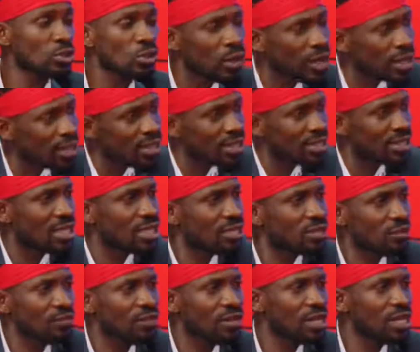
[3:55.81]
Look at the
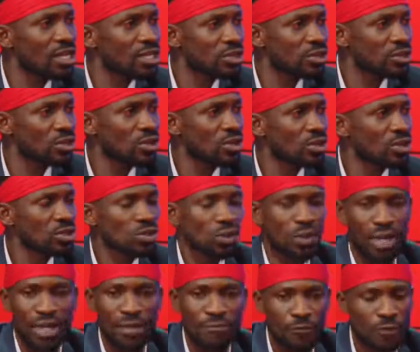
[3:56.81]
state of the nation.
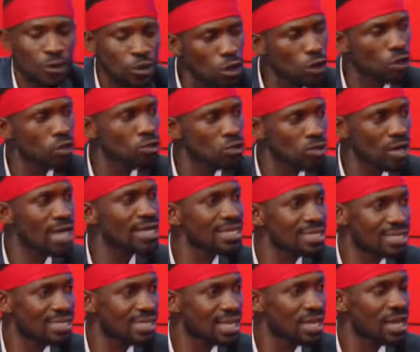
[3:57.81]
So if we don't
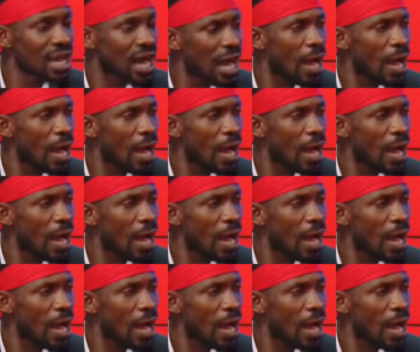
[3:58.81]
rise